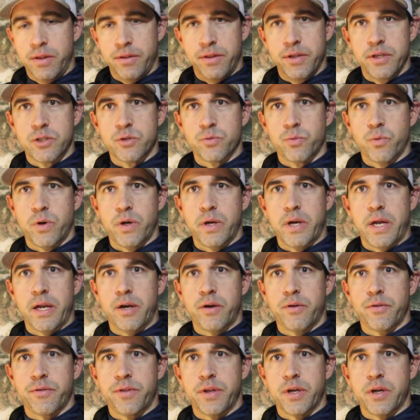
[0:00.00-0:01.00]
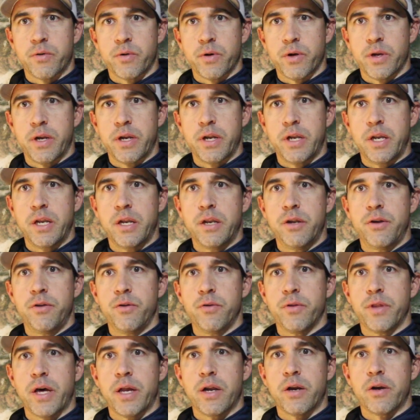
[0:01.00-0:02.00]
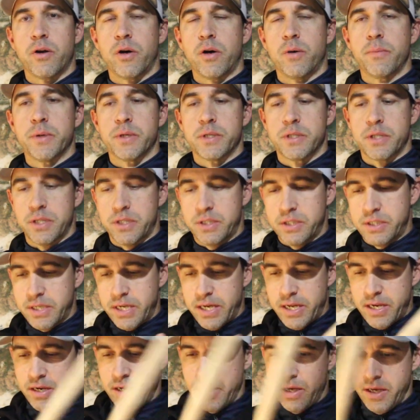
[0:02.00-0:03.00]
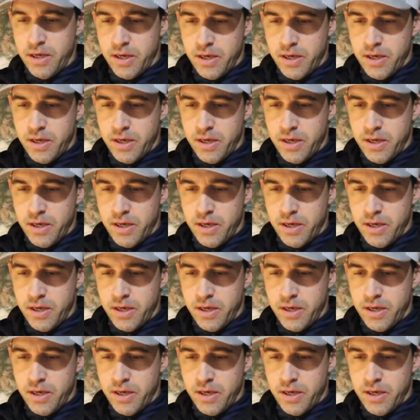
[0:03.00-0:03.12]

This one I don't think we're going to need to do that at all because it's set.